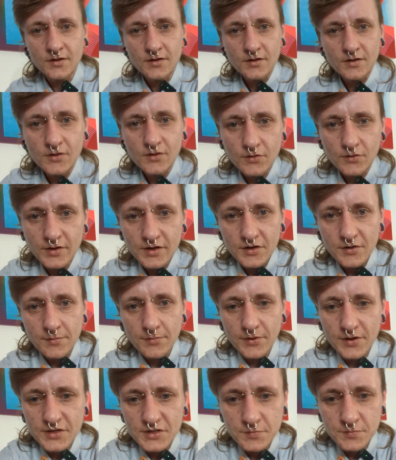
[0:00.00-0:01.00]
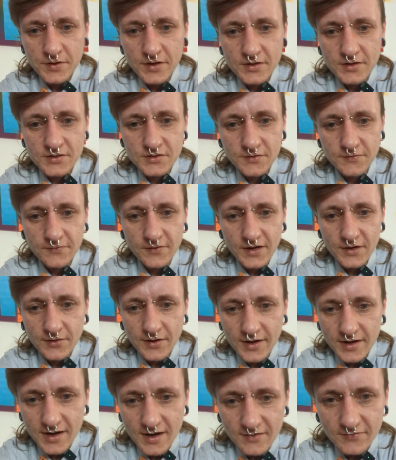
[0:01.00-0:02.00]
Go get your bridge pierced or fuck
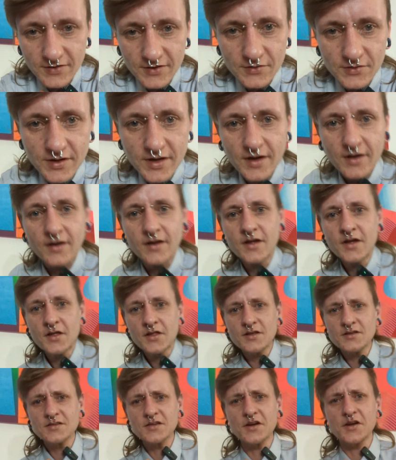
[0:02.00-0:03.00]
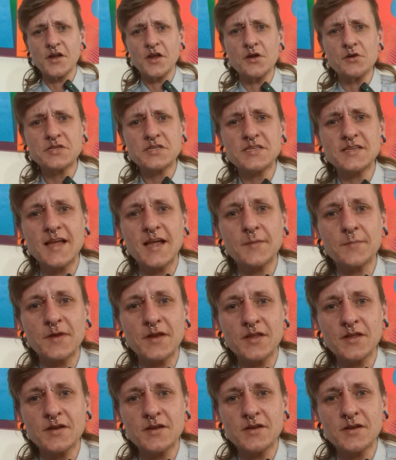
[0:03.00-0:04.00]
right off. I don't care. This is a news segment,
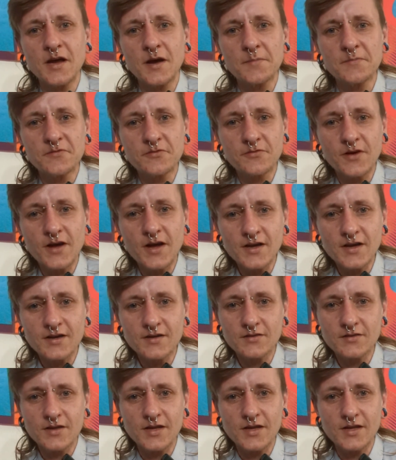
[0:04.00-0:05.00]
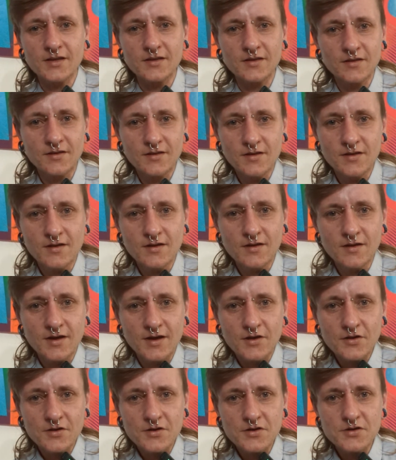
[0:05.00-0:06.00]
you dumb fuck. Like, I
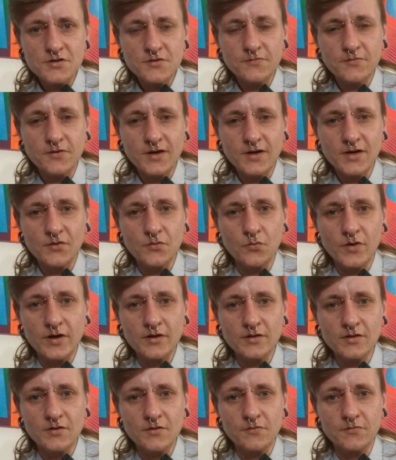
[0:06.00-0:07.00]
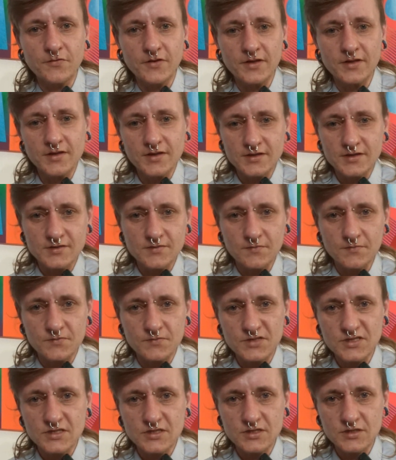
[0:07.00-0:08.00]
don't need your fucking weird little feelings
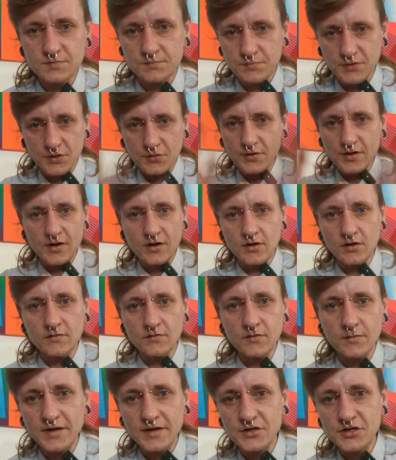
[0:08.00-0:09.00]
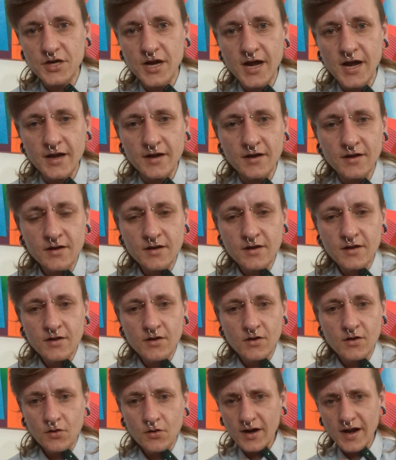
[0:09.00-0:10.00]
spewing all over my chat
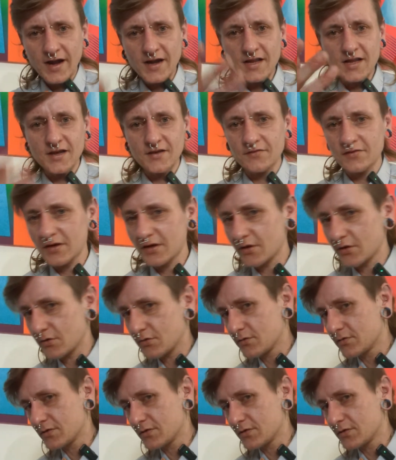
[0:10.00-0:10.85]
or any of you.